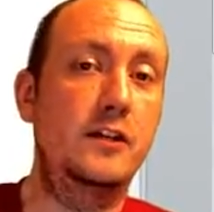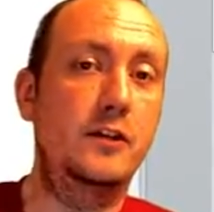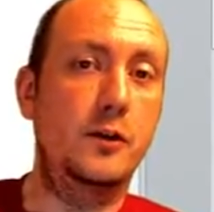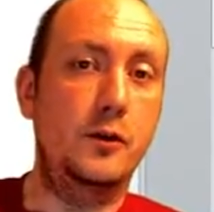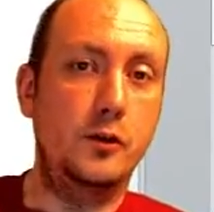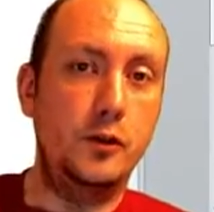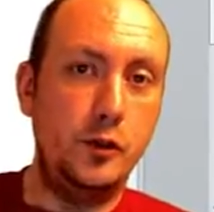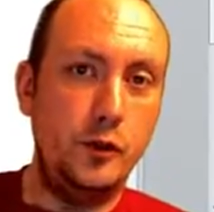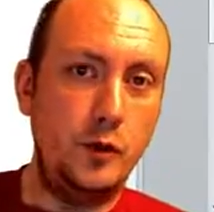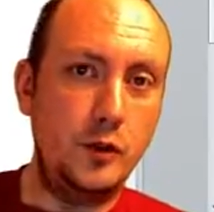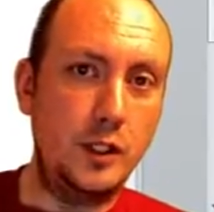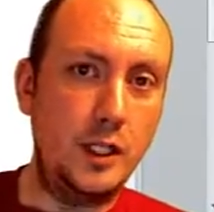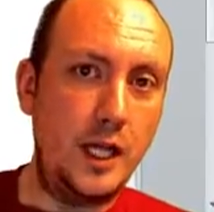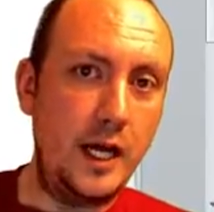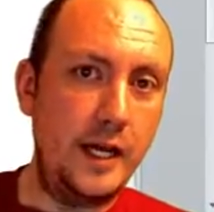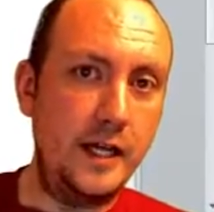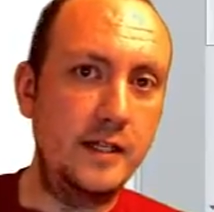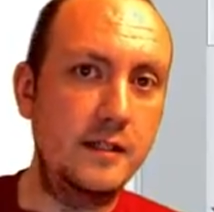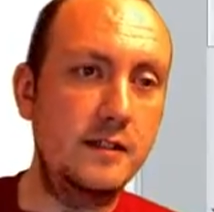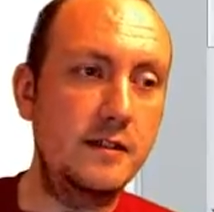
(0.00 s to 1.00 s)
New
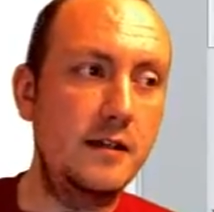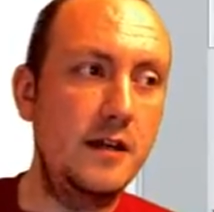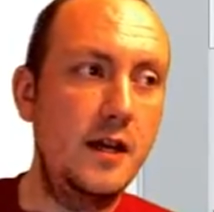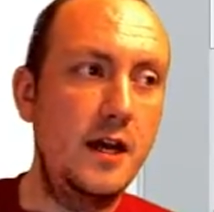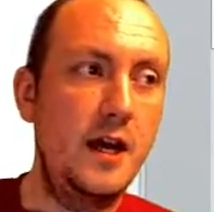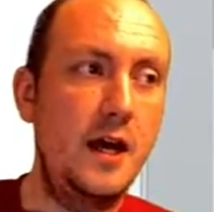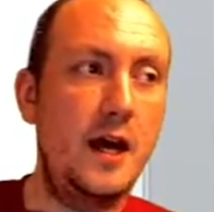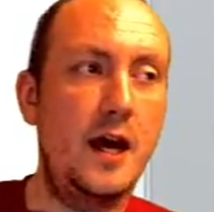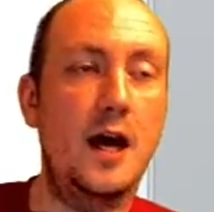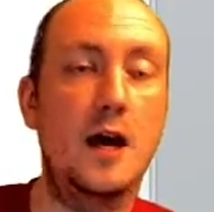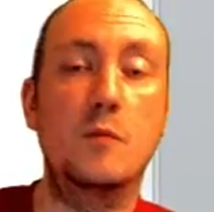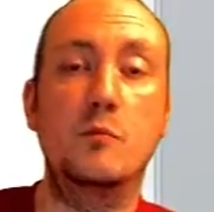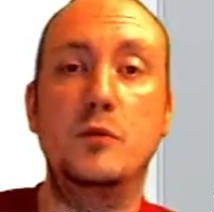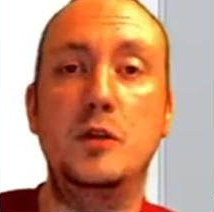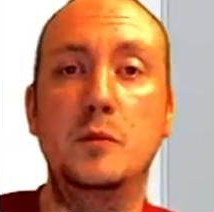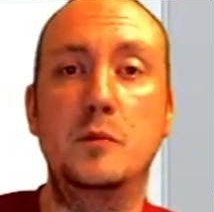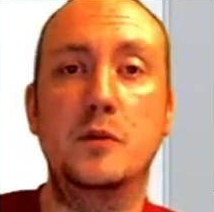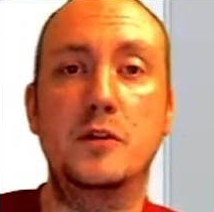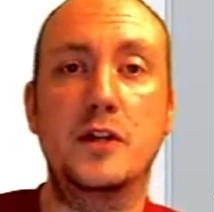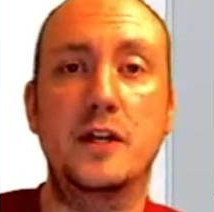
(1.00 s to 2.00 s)
clients,
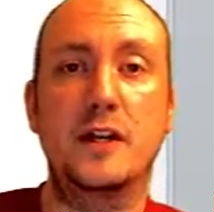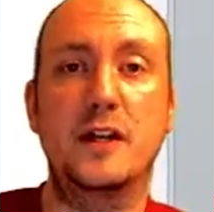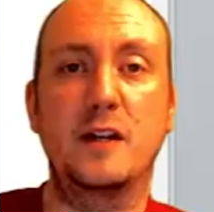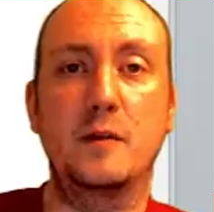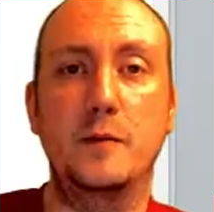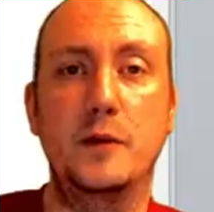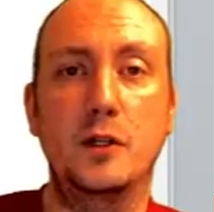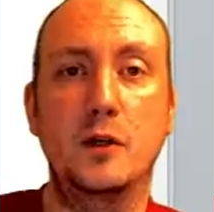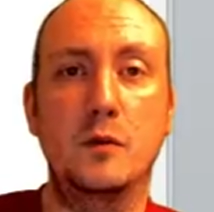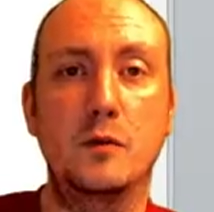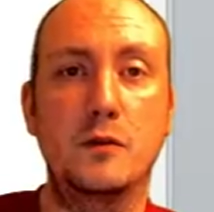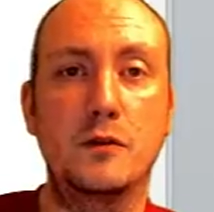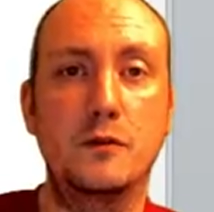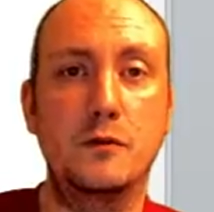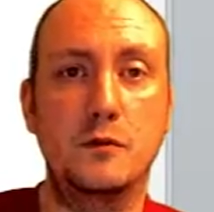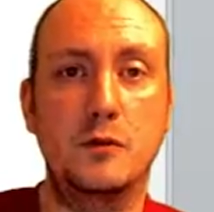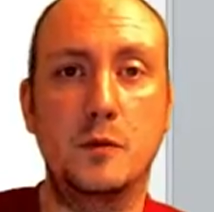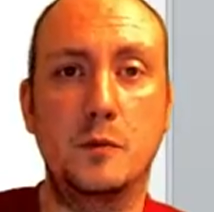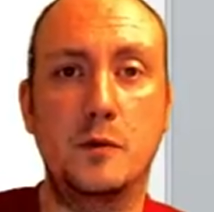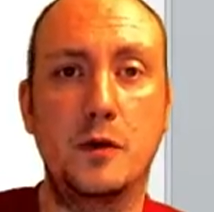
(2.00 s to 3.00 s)
people that are going to be going through
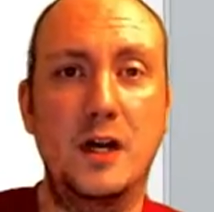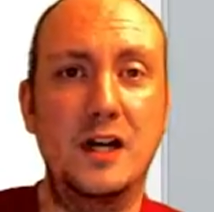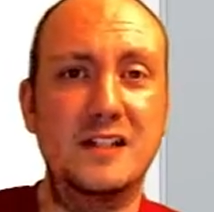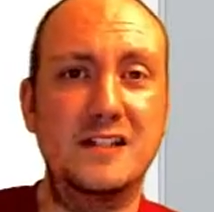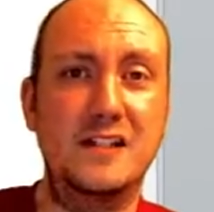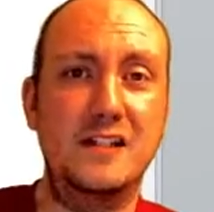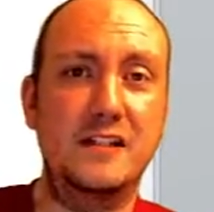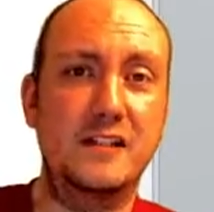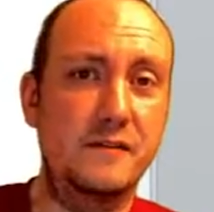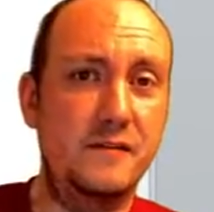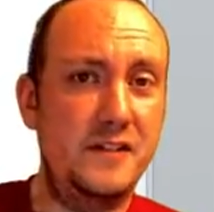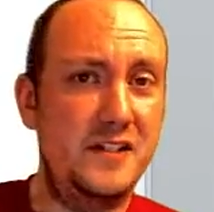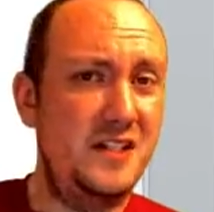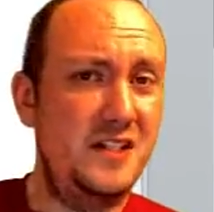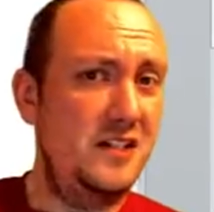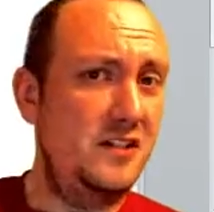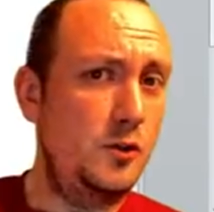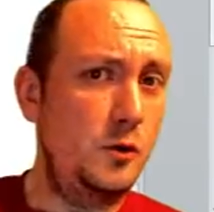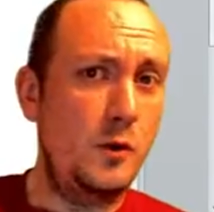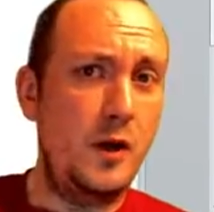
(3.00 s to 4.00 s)
the process of, is this
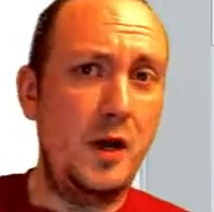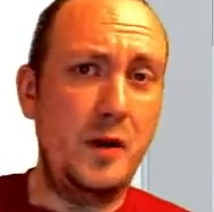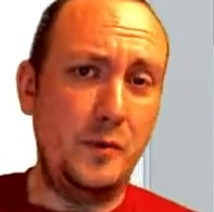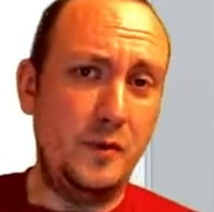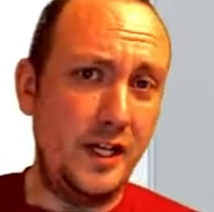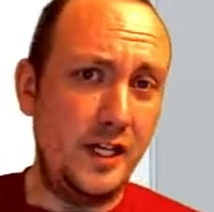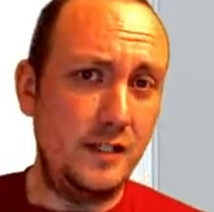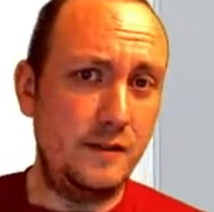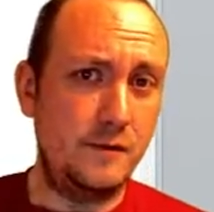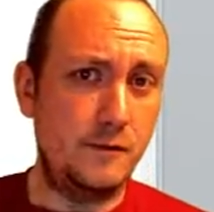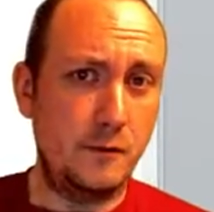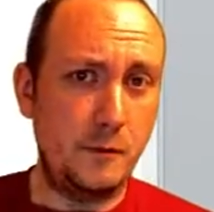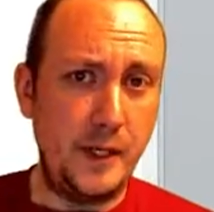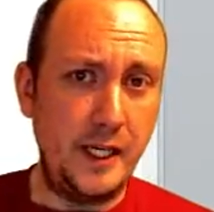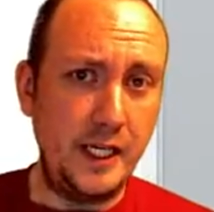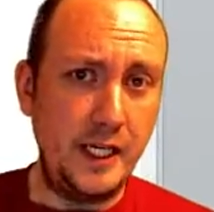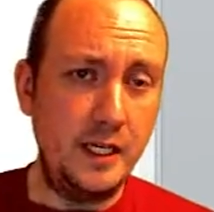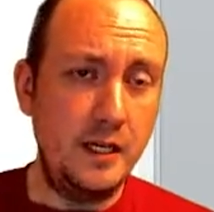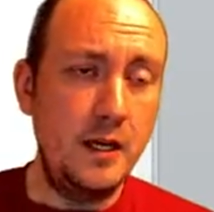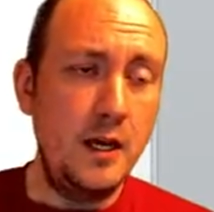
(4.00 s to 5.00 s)
the right place for me?